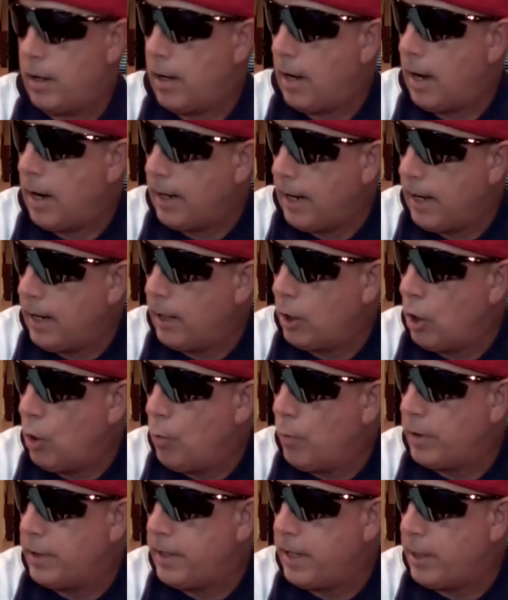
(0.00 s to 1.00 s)
I got to go
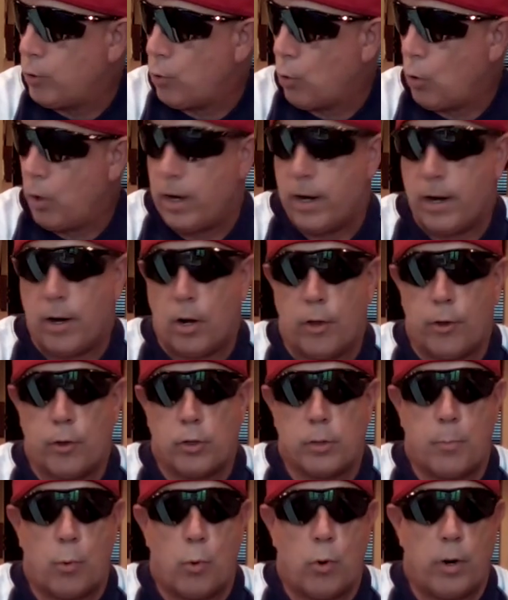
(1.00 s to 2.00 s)
with Detroit and all those
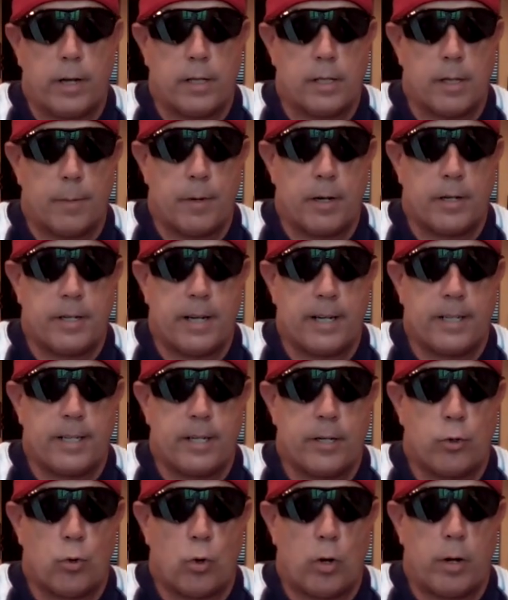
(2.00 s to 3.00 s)
points. I'm going to take
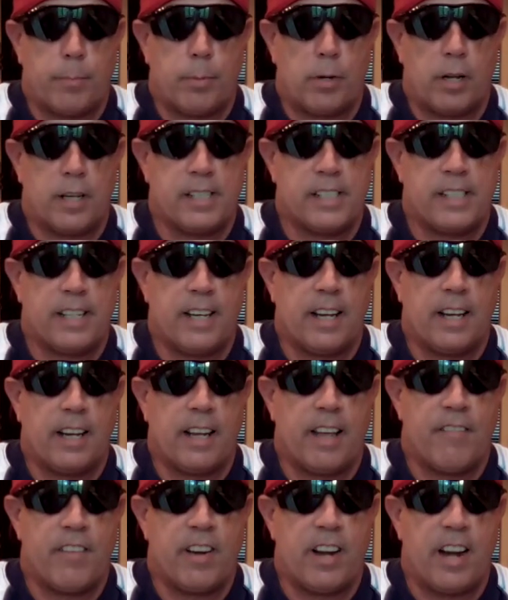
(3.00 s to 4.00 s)
Detroit plus the
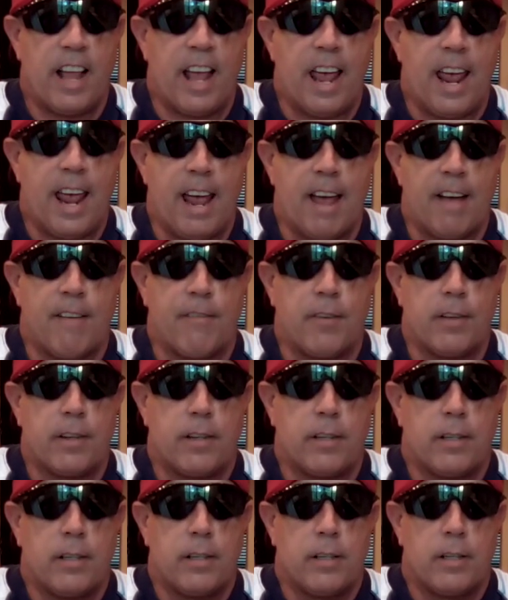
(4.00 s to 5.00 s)
11.5.
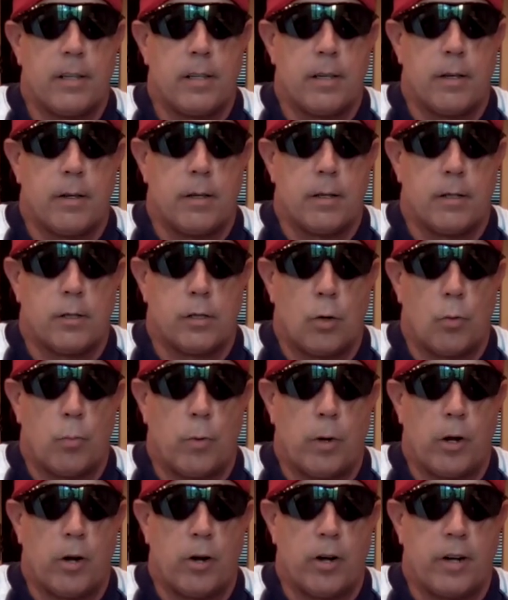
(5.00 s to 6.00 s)
So
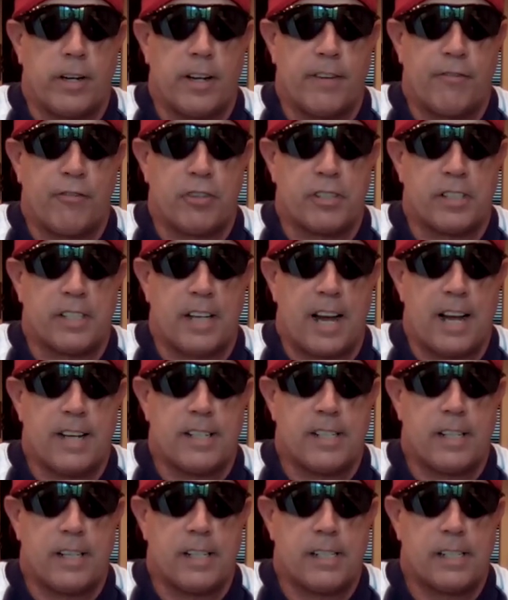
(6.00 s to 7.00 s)
we are in different sides
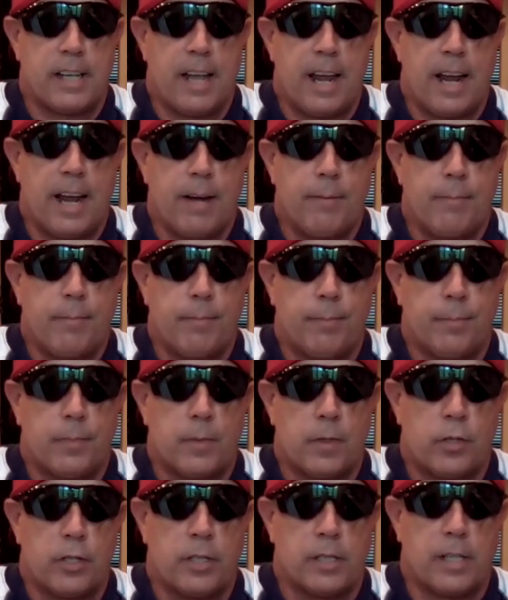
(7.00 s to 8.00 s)
of this game.
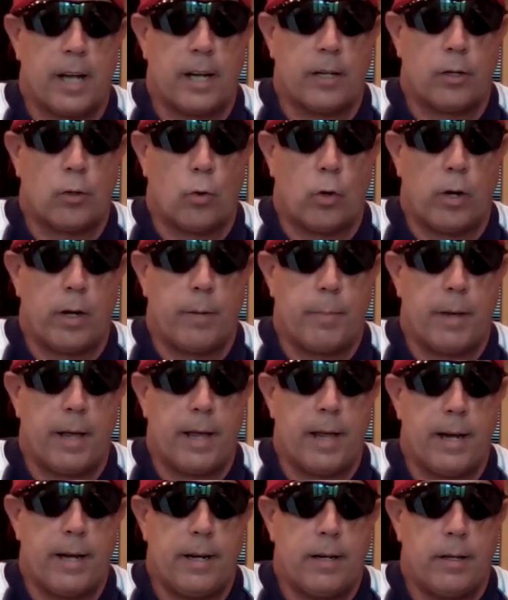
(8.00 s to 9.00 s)
She's got Green
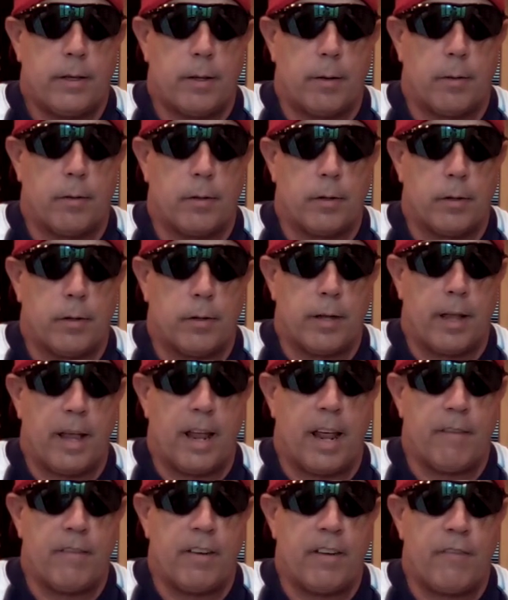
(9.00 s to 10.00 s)
Bay, the
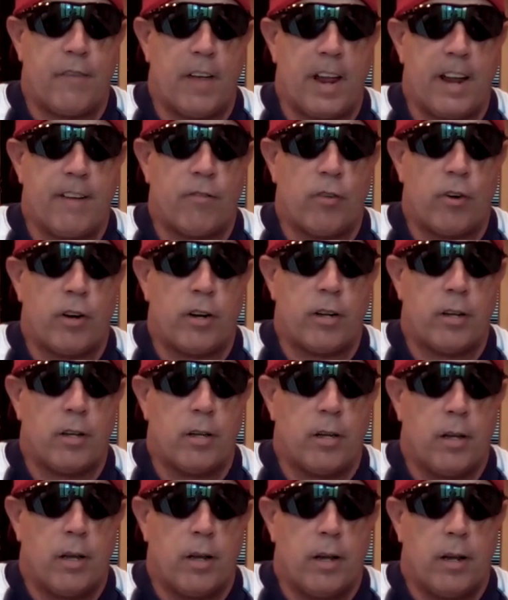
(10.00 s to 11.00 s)
heavy favorite.
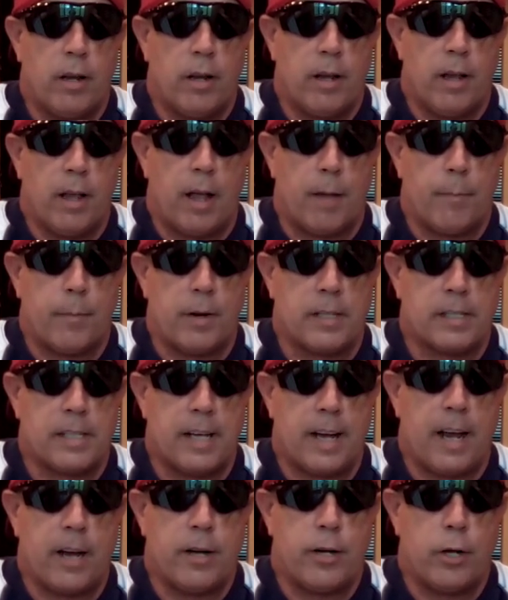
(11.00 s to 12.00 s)
I'm going to
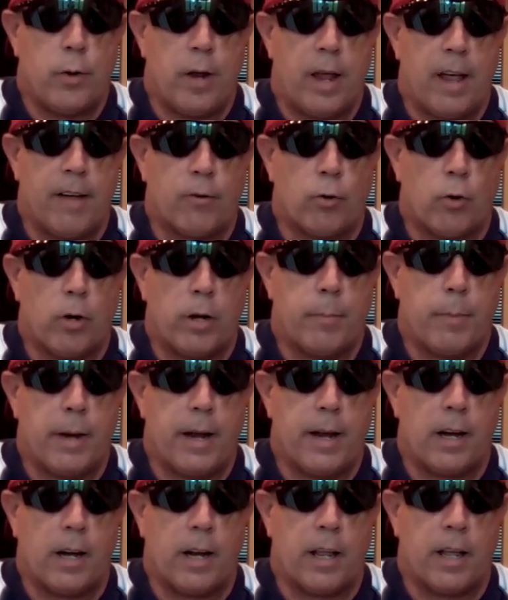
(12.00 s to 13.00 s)
say I do have Green Bay
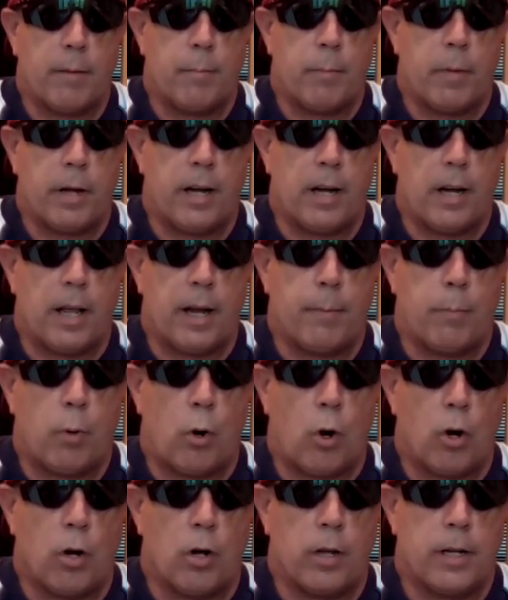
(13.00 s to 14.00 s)
in a lot of money line
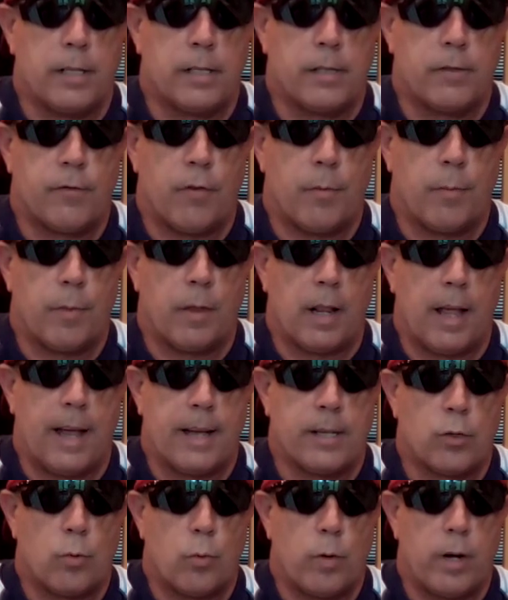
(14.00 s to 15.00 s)
parlays from the
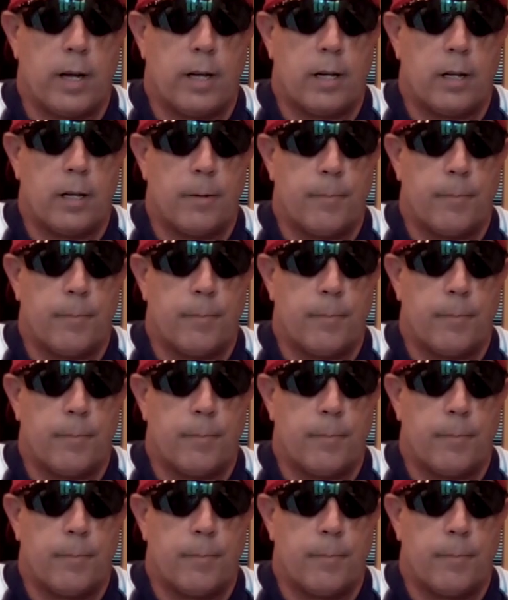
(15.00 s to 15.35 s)
last week.